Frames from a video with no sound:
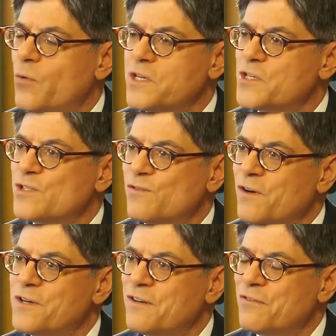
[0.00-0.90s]
questions are
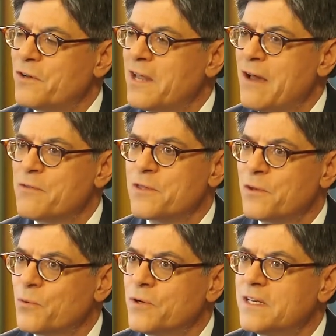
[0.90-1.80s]
very different now than
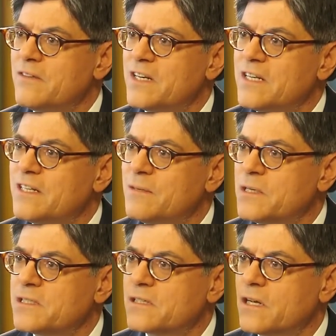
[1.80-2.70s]
they were even 18
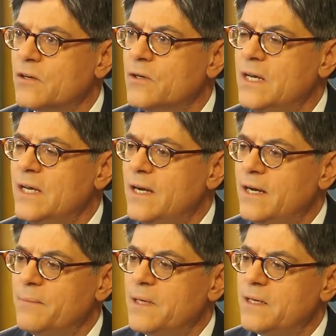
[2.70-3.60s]
months ago.
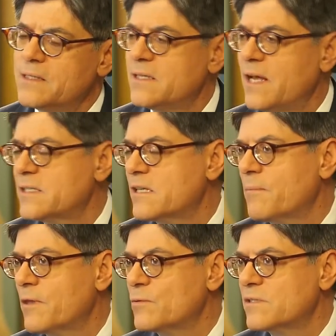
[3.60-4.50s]
It is not
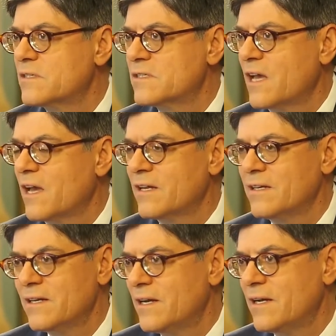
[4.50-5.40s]
something that was
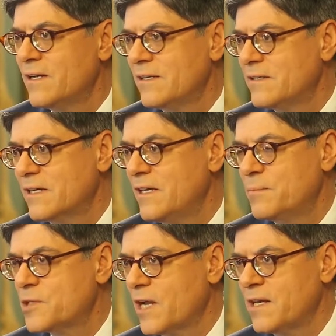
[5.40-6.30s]
designed to
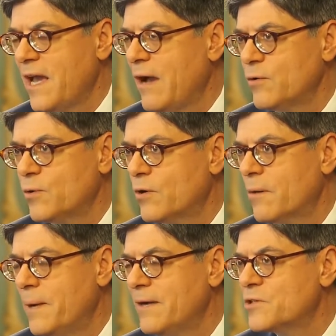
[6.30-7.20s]
keep China out or
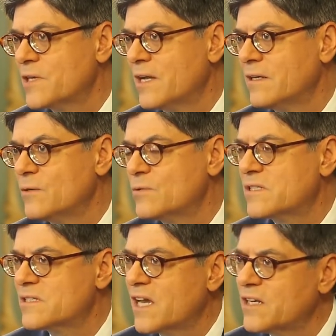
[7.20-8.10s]
about China. It was
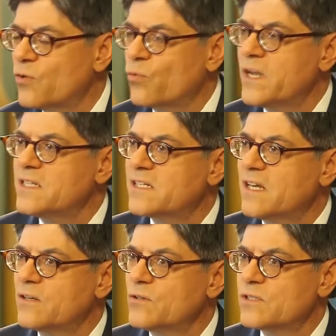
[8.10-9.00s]
designed to raise
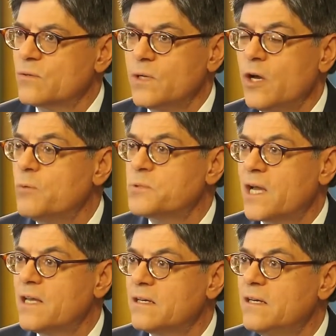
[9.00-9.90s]
standards, and we hope
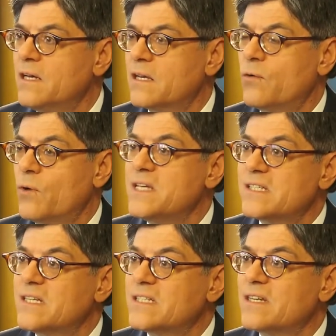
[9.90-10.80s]
China can
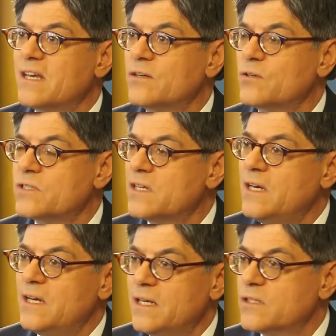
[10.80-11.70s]
raise its standards
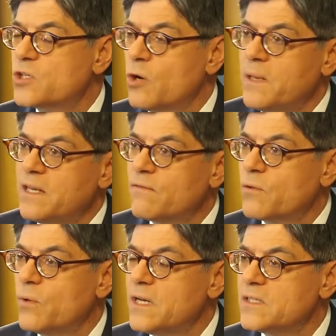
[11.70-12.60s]
in so many of
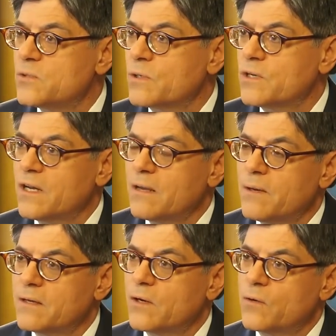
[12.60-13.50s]
the ways we're talking
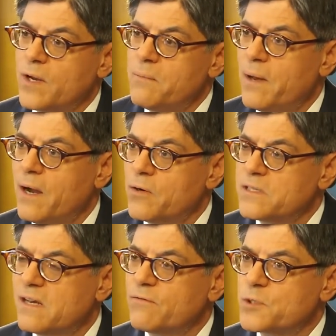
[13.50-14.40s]
about. Great
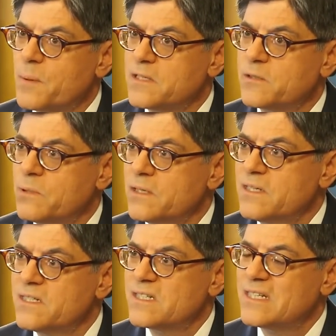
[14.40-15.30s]
powers have
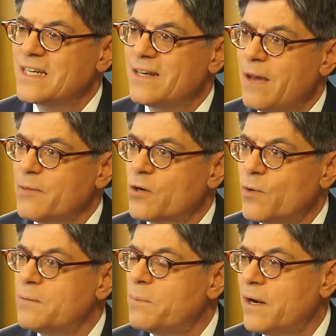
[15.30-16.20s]
responsibilities. As an economic
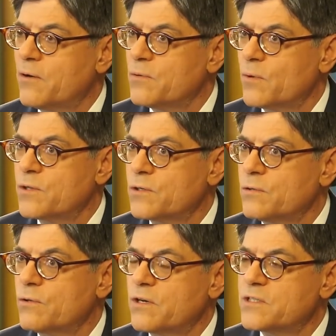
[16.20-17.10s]
great power, one of the
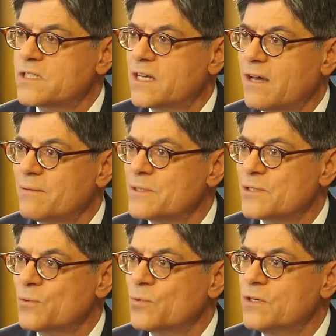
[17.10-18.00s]
two largest economies
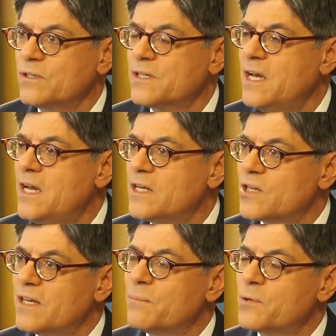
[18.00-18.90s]
in the world,
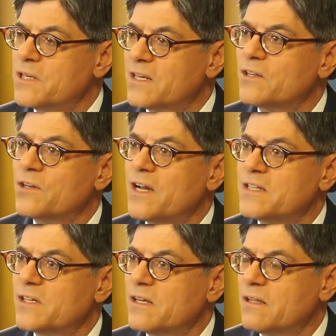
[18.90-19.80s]
China in particular
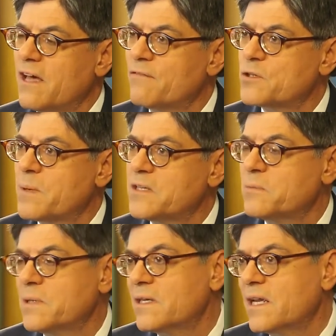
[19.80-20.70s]
has a lot of
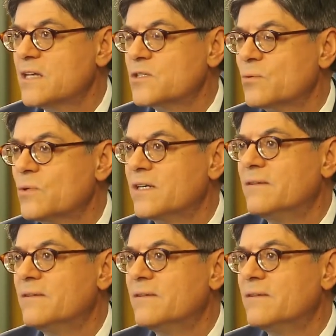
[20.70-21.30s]
responsibility, as do we.